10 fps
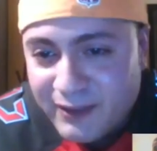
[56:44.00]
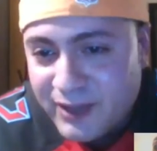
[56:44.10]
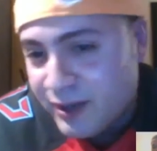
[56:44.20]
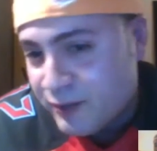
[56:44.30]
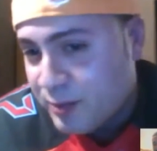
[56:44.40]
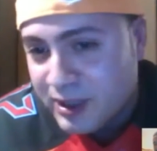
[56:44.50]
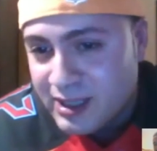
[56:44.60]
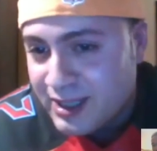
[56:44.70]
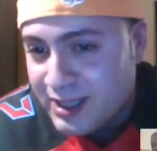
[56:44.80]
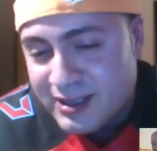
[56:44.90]
and Repeat
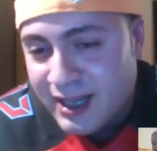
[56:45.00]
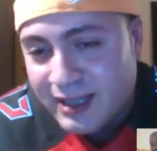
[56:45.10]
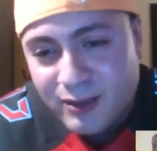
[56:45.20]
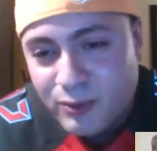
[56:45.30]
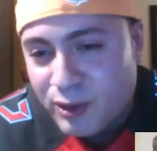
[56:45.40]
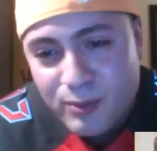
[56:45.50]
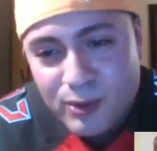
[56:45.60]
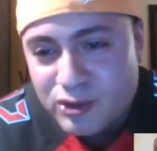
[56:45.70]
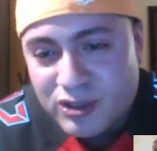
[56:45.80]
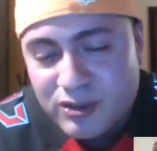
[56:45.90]
is, I think, one of the
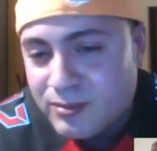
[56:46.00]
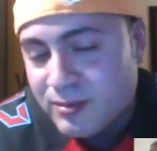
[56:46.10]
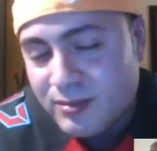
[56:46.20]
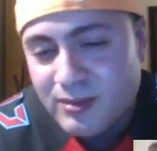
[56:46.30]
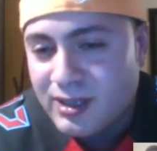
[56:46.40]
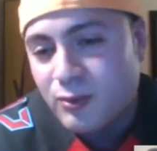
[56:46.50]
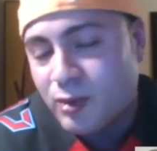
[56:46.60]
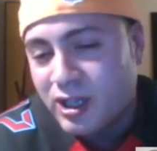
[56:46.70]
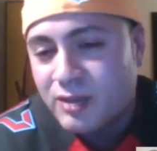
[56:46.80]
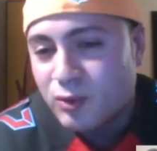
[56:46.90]
most when it
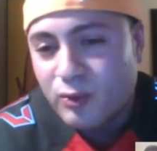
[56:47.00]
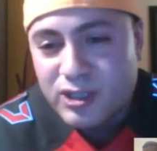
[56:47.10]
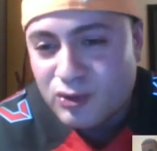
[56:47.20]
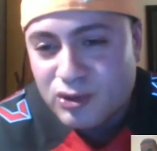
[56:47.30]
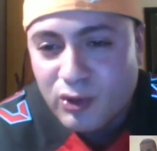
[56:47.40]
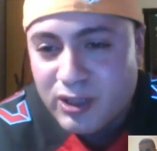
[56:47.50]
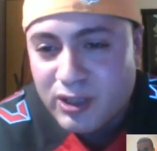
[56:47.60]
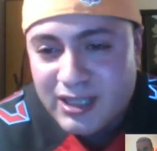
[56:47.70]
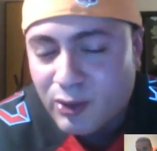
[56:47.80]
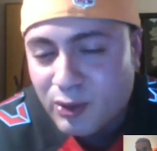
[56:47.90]
comes to original stories, I
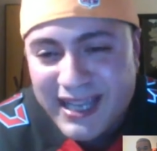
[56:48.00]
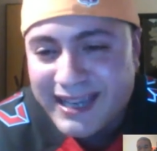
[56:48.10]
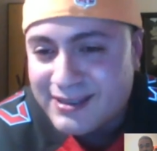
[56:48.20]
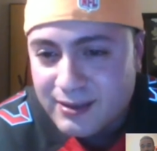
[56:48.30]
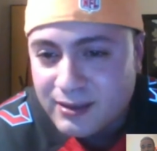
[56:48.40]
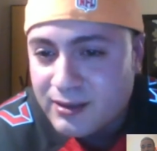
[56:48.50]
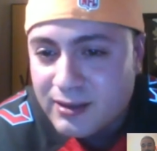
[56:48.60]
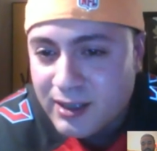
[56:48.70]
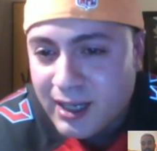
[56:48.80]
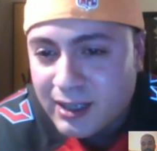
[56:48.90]
thought it was excellent.
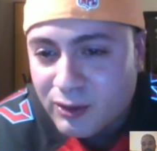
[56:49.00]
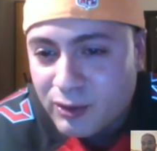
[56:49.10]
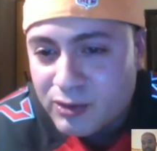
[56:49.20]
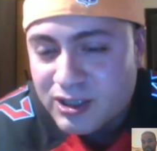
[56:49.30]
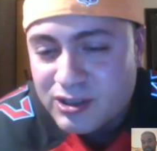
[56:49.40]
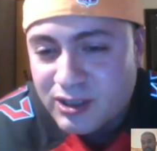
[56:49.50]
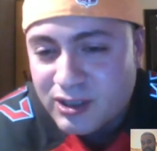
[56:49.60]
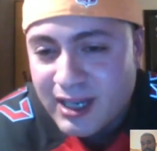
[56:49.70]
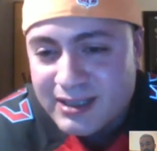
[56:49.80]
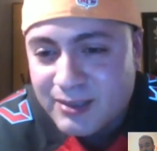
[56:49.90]
Like, I thought it was such a
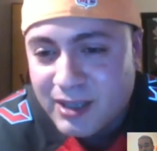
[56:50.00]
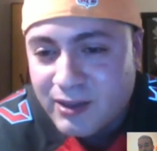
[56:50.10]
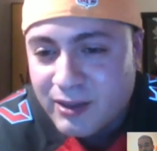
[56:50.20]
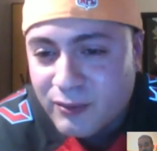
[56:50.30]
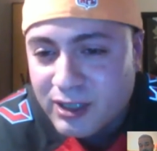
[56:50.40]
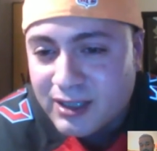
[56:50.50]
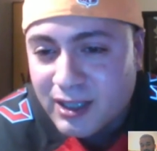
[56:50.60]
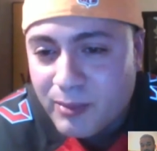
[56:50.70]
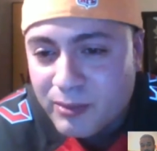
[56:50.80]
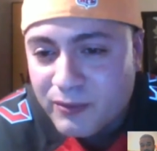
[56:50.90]
concept I didn't really think
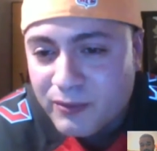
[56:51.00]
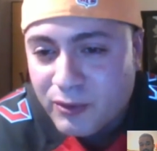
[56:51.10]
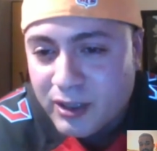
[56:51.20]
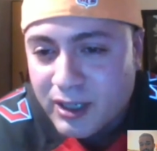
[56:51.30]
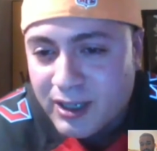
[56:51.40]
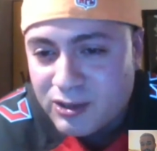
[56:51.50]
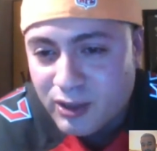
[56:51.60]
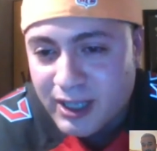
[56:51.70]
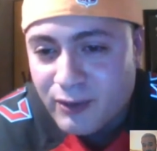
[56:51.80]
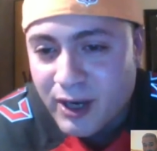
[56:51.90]
about before. Sort of
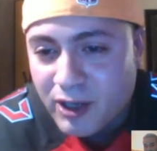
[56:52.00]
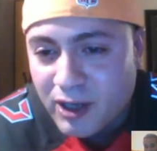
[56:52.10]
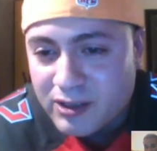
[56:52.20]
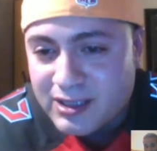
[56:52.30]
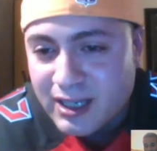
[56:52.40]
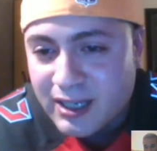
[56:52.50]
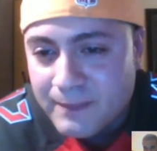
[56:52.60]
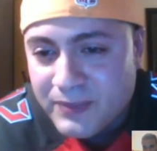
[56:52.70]
like Groundhog's Day.